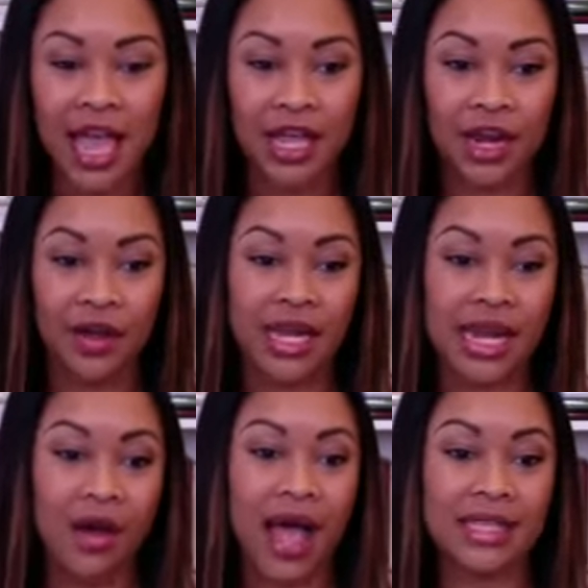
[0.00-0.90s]
You know, he
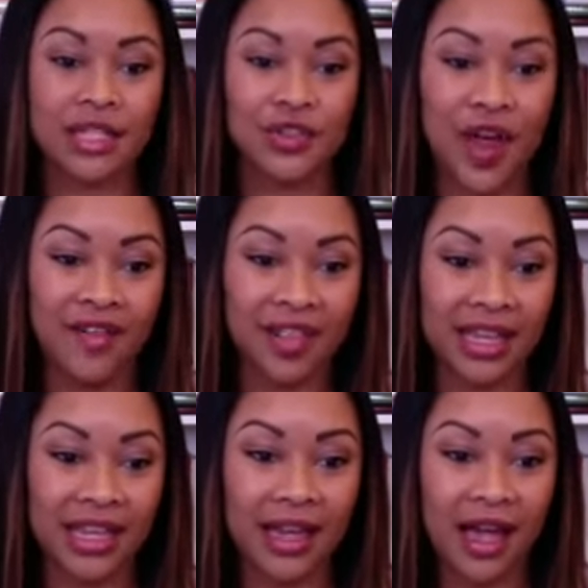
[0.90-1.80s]
now has a
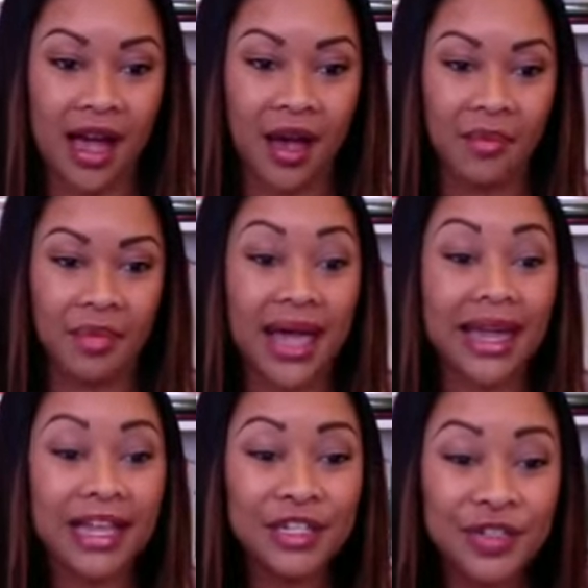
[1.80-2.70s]
traveling um, Black
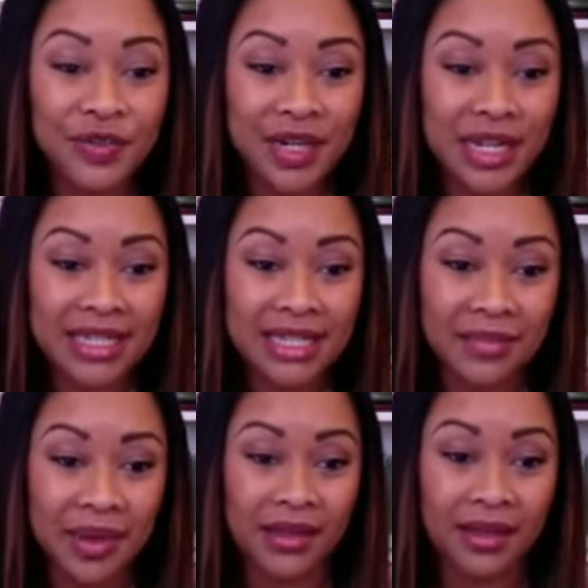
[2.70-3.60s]
history
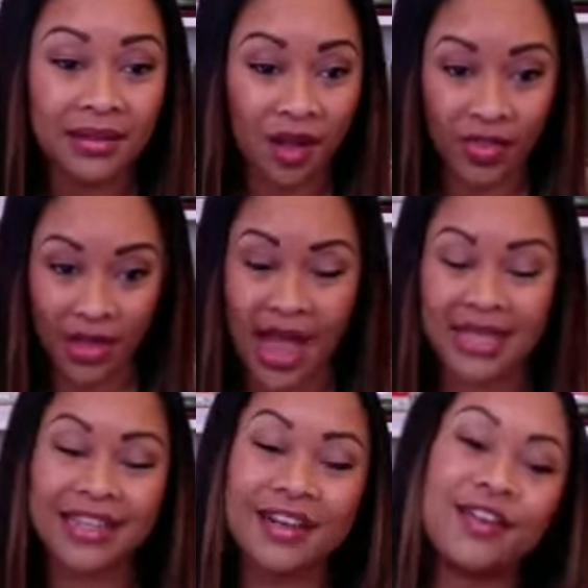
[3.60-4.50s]
exhibit called the
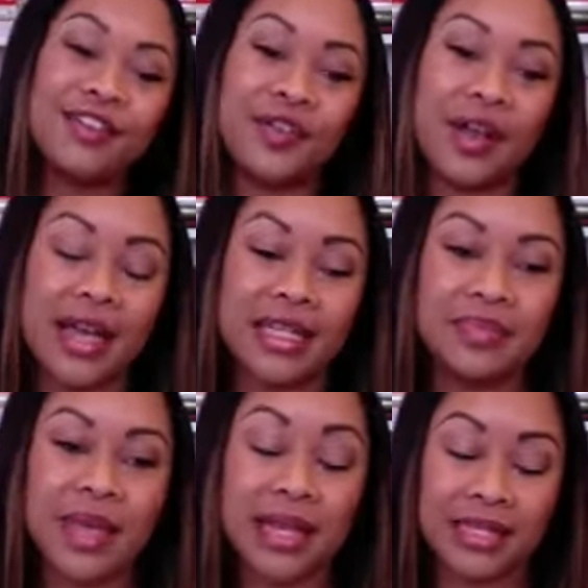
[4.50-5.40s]
Costen Cultural Ex-
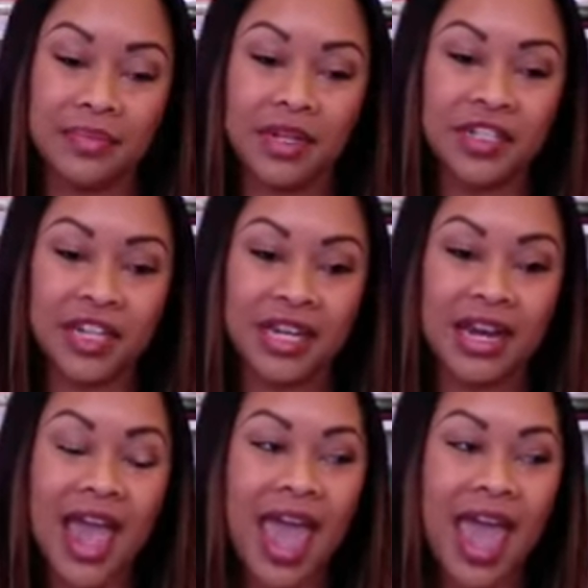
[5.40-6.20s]
Exhibition.